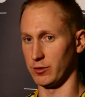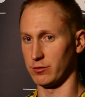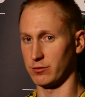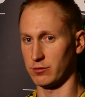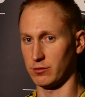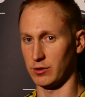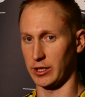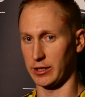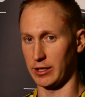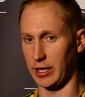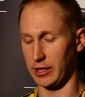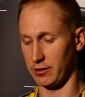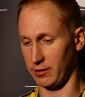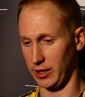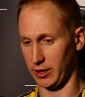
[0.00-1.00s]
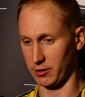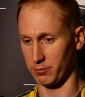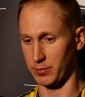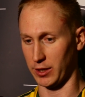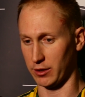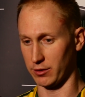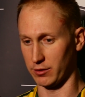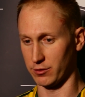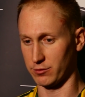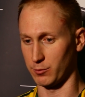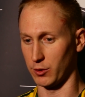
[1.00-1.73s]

Was like night and day compared to this